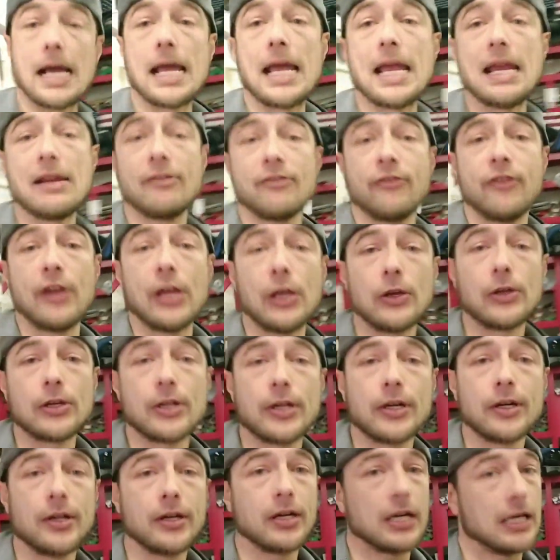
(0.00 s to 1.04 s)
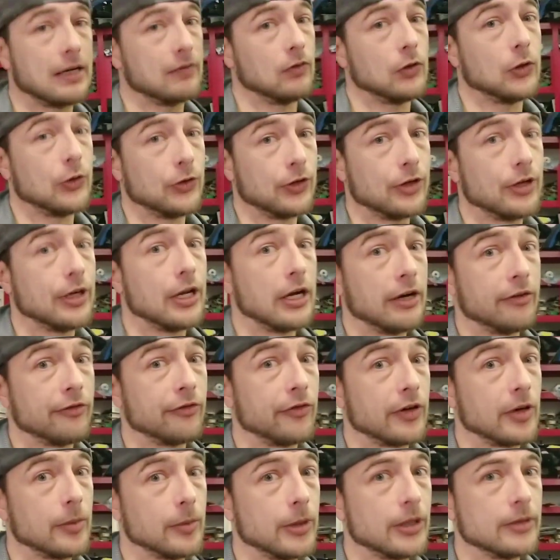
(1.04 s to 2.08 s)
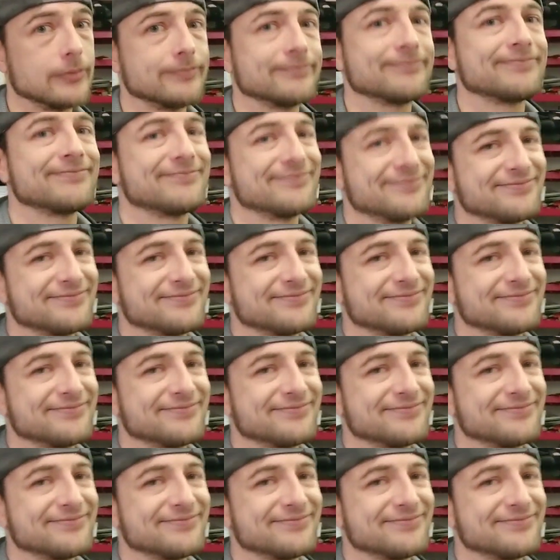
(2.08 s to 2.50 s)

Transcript: I hate failure. I've learned enough from it.